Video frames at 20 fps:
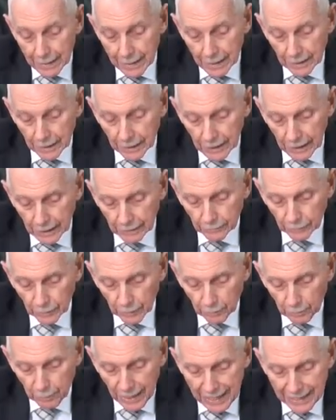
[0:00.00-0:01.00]
In an
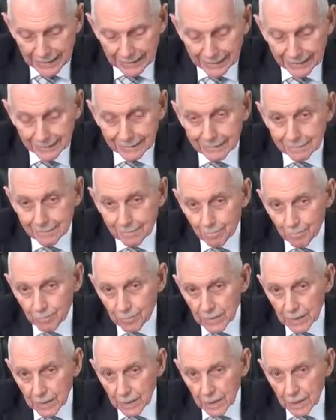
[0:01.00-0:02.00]
ignorant panic,
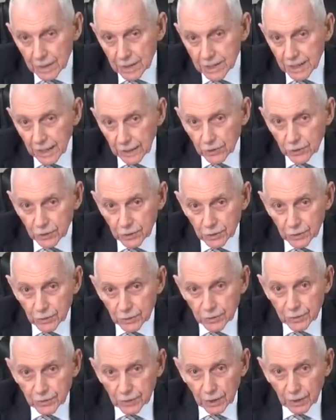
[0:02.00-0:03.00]

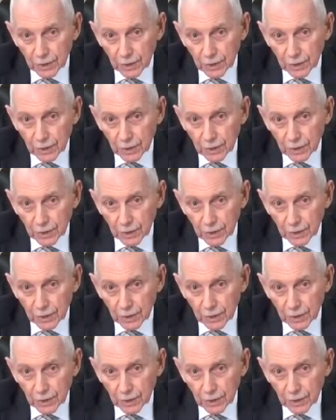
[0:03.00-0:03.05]
sections